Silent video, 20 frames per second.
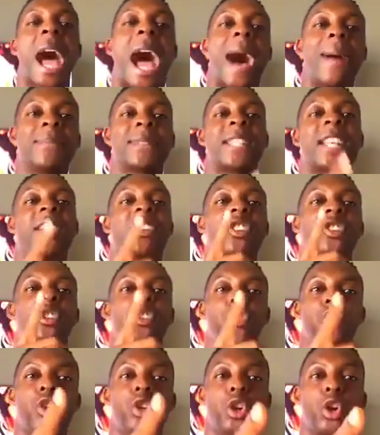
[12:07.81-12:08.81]
I'm telling
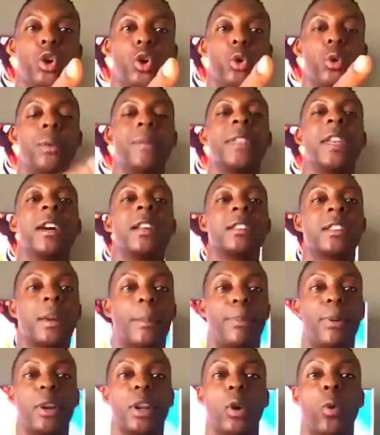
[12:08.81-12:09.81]
you to
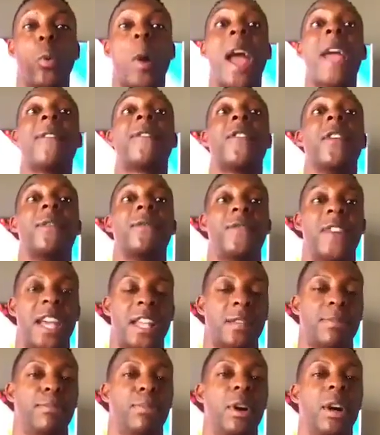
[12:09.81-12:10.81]
pull away from
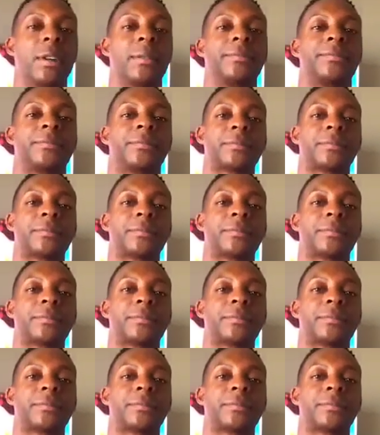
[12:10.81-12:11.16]
Facebook